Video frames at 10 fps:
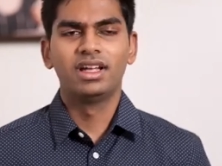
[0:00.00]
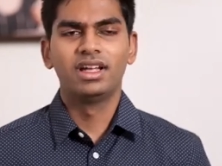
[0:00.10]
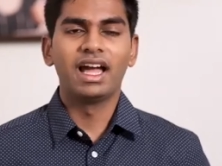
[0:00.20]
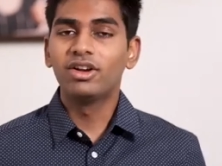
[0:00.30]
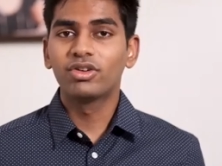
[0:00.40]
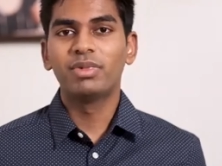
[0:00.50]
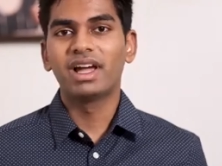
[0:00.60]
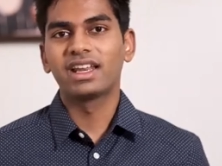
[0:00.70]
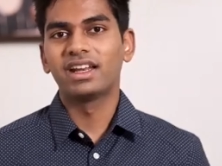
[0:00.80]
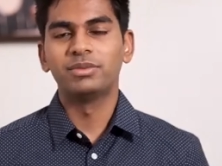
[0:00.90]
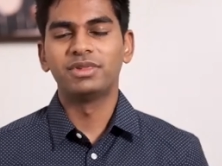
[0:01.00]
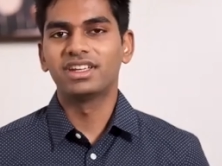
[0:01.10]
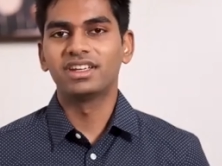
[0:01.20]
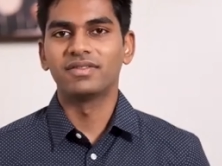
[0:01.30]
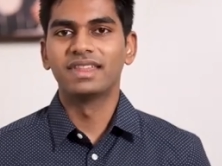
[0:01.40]
I look back and I'm
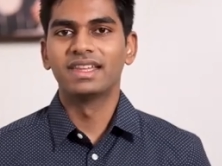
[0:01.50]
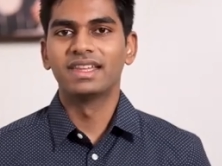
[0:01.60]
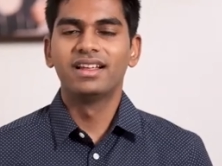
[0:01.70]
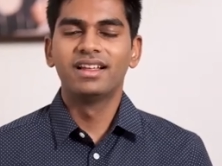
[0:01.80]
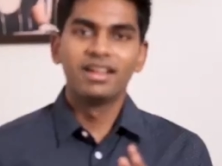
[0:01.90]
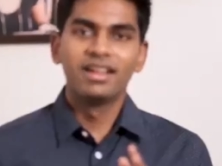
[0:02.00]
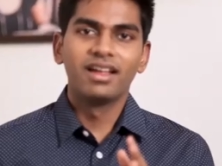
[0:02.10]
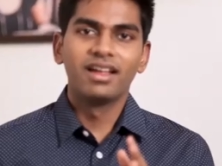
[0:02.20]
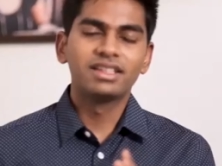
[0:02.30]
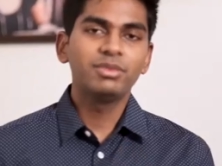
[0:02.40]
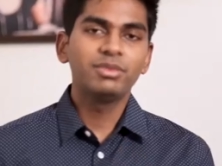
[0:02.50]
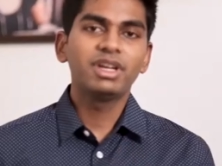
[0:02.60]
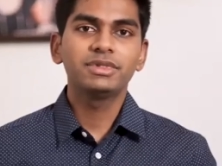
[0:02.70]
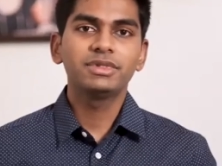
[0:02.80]
thinking, sometimes